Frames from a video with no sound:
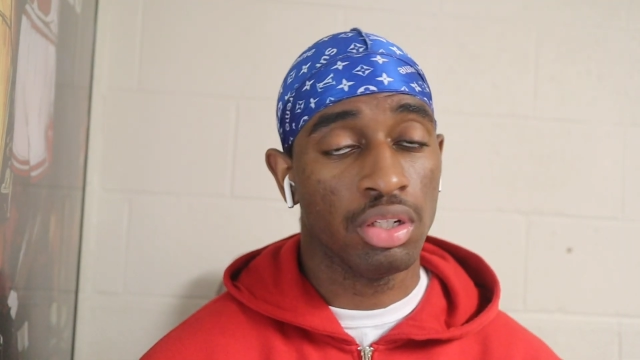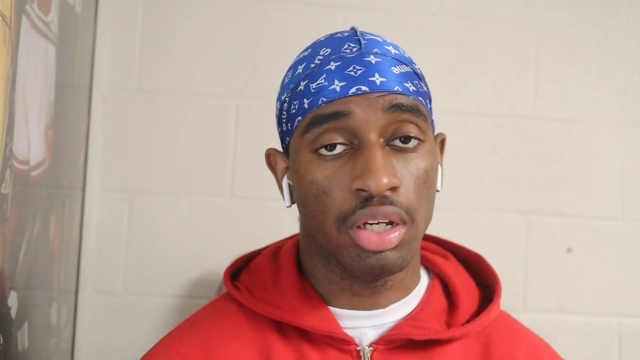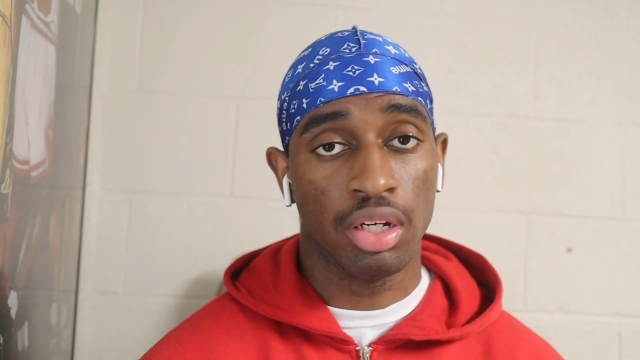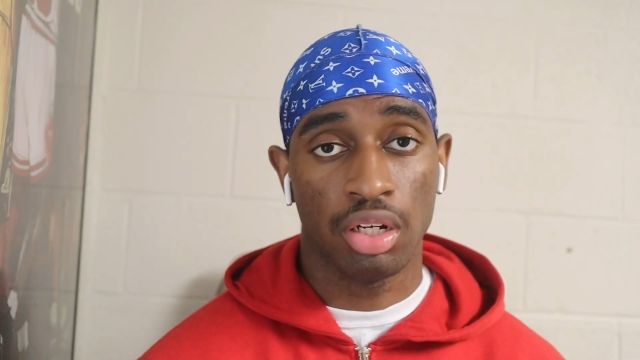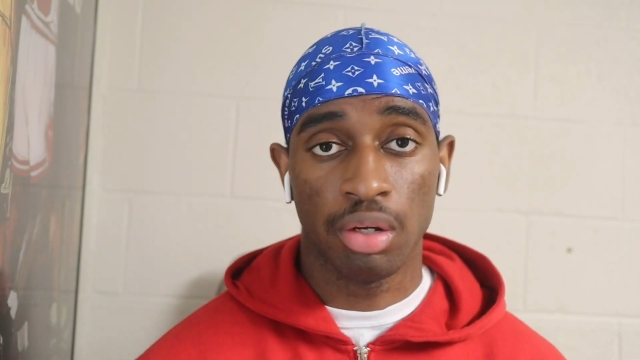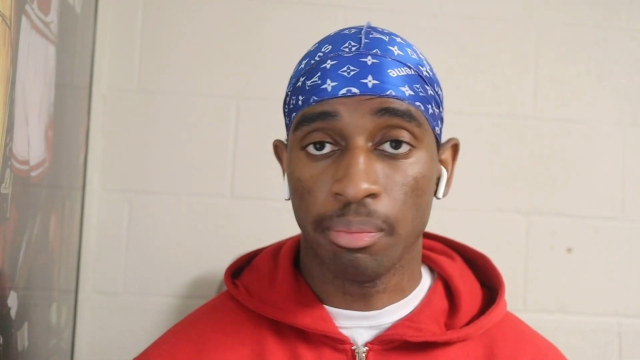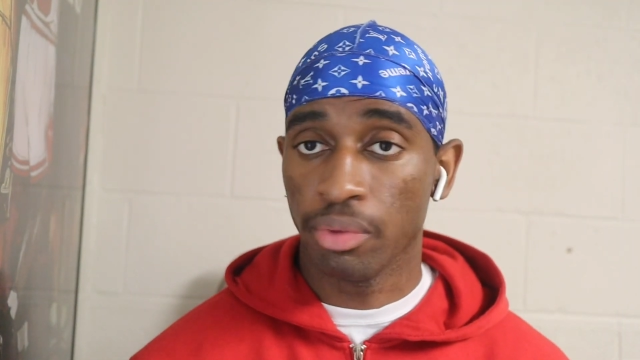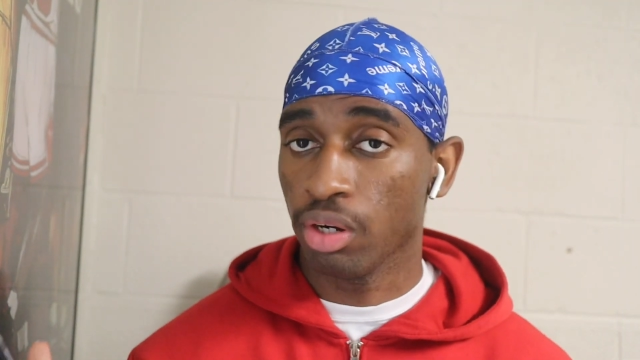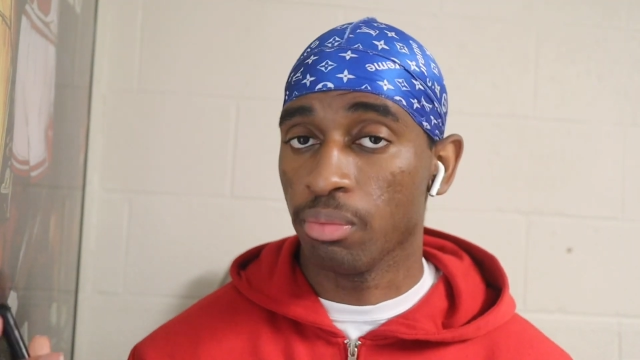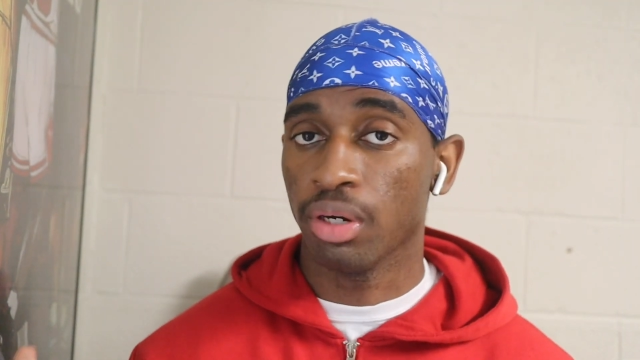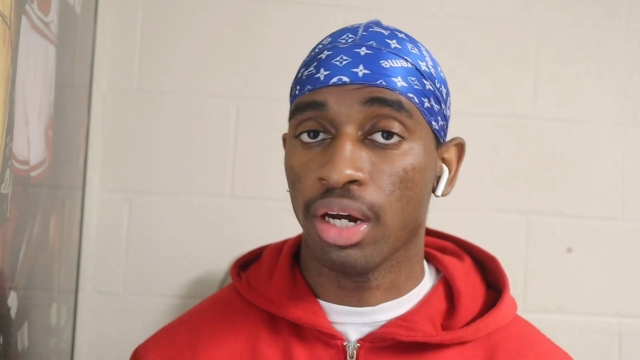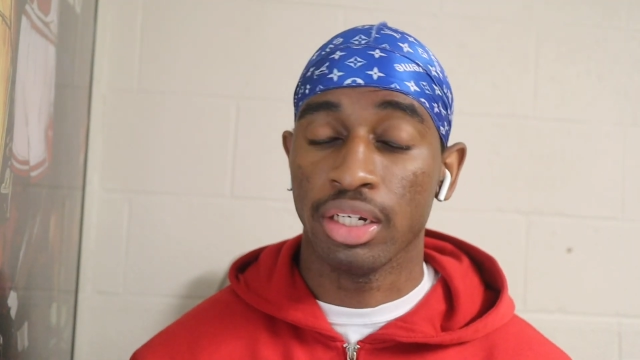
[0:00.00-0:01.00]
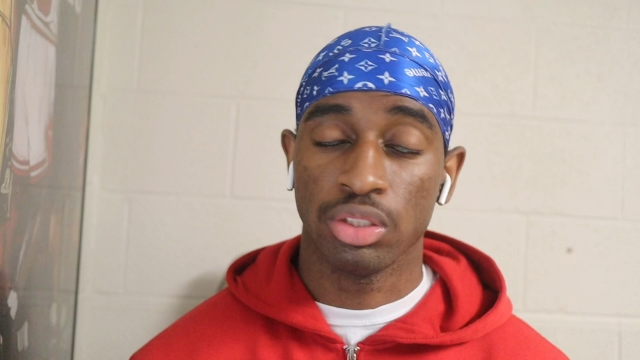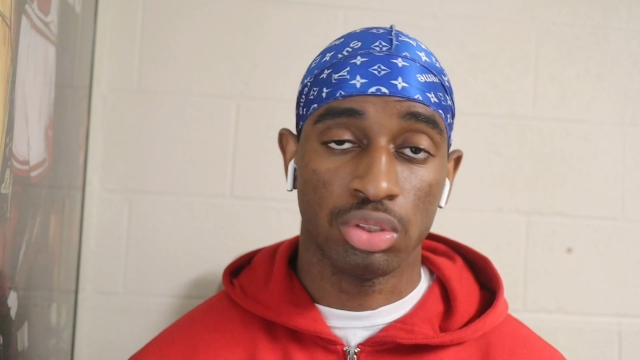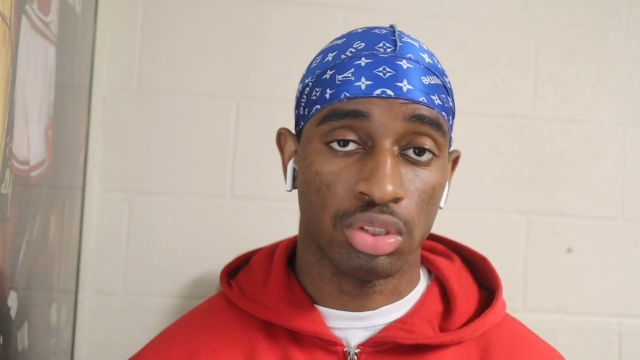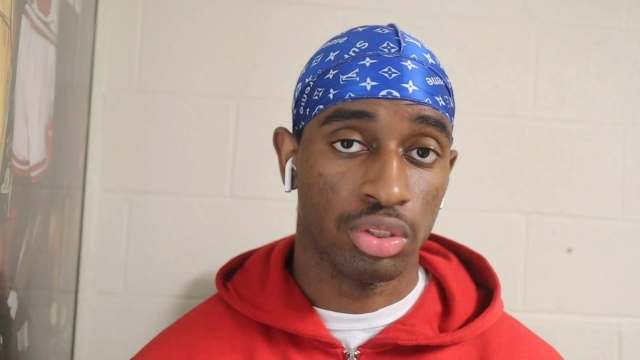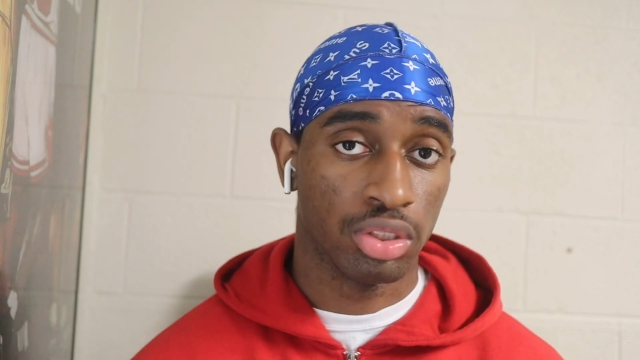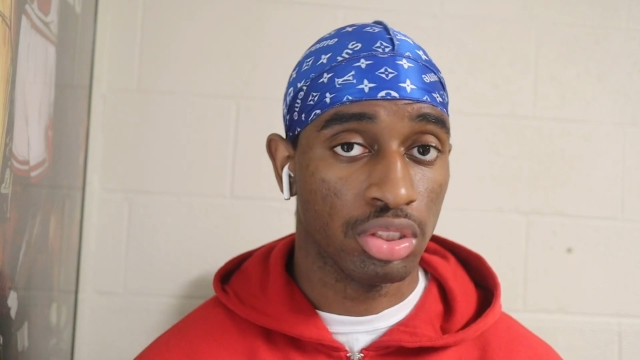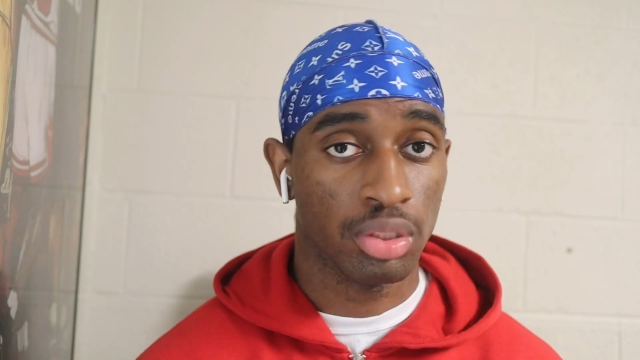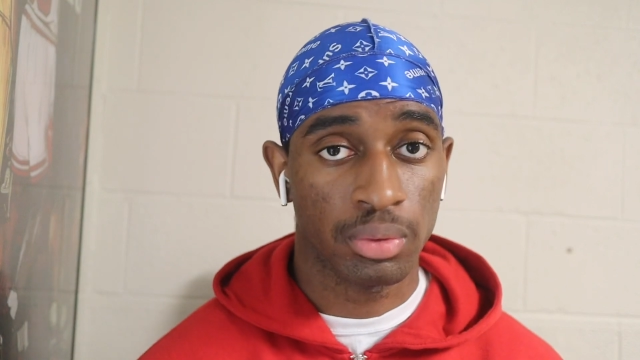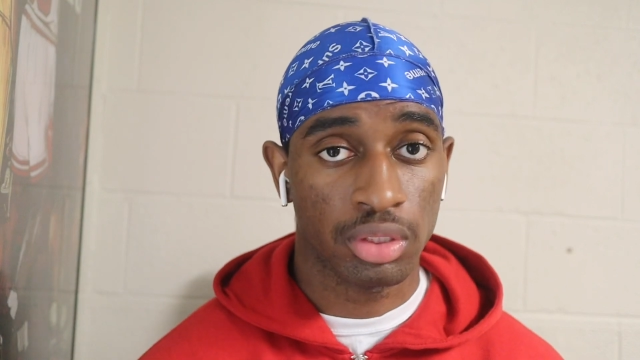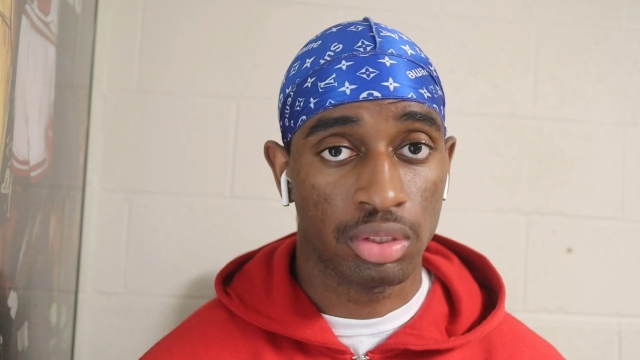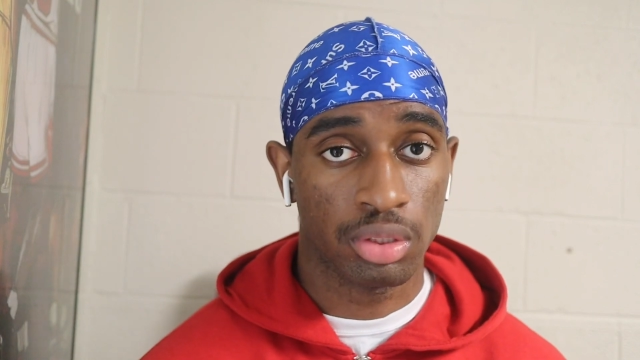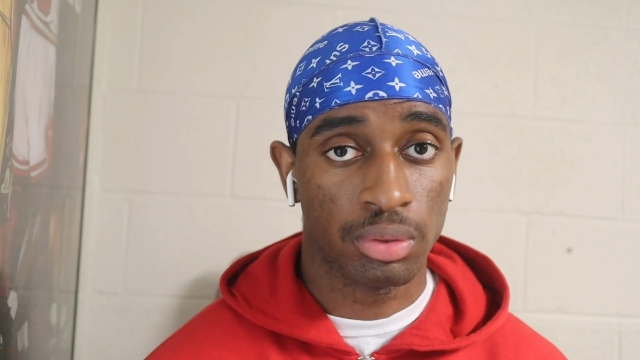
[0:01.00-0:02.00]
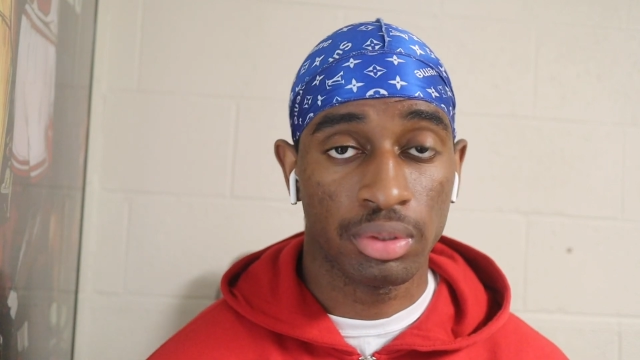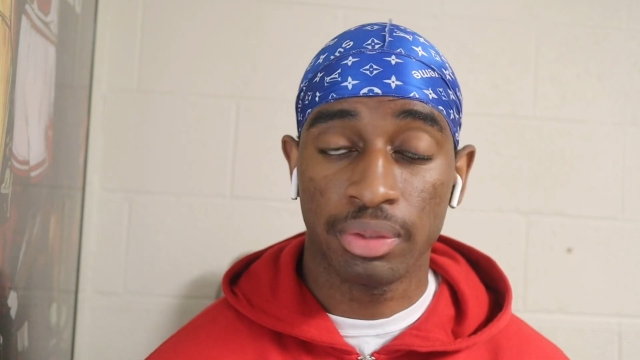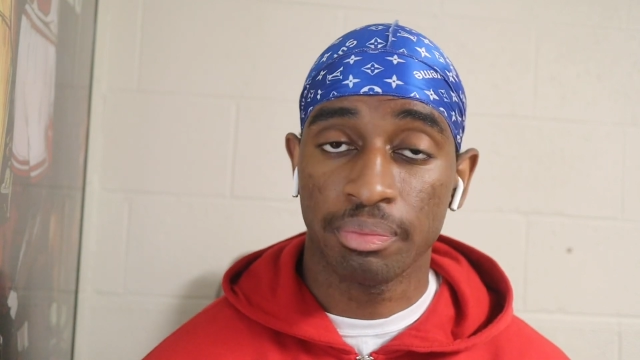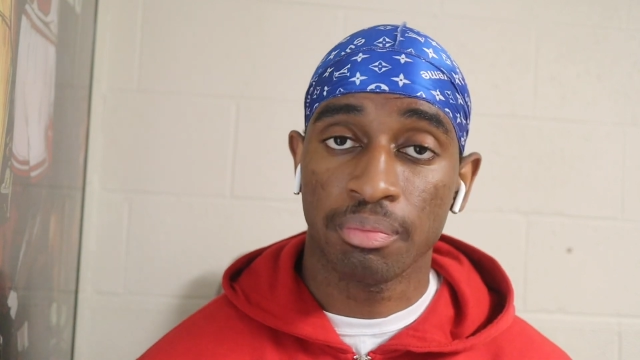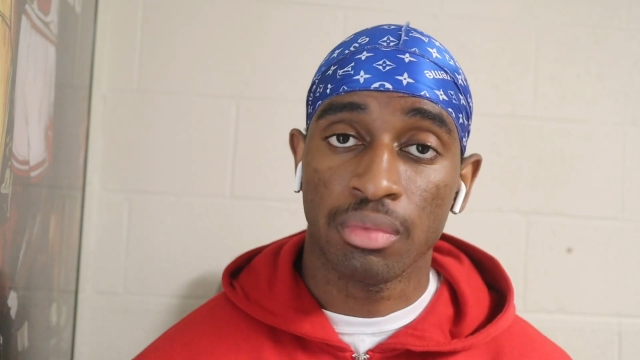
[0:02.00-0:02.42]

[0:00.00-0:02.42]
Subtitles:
and a mirror behind you so you can see what you're doing.